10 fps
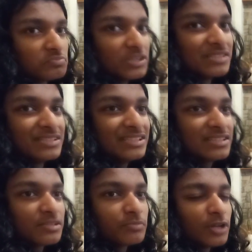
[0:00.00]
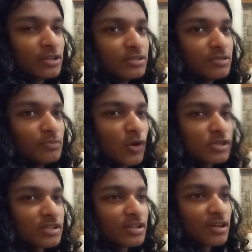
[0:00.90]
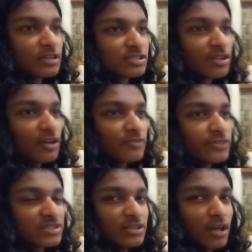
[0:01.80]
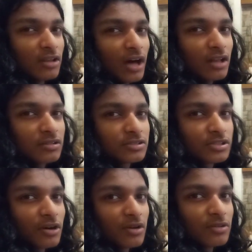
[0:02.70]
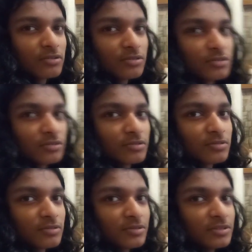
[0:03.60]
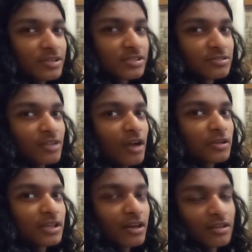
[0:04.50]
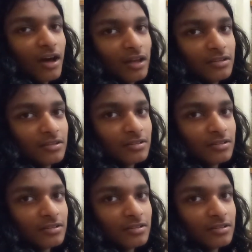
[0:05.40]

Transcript: it's decent, but most of the stuff isn't halal, so there's not really a lot.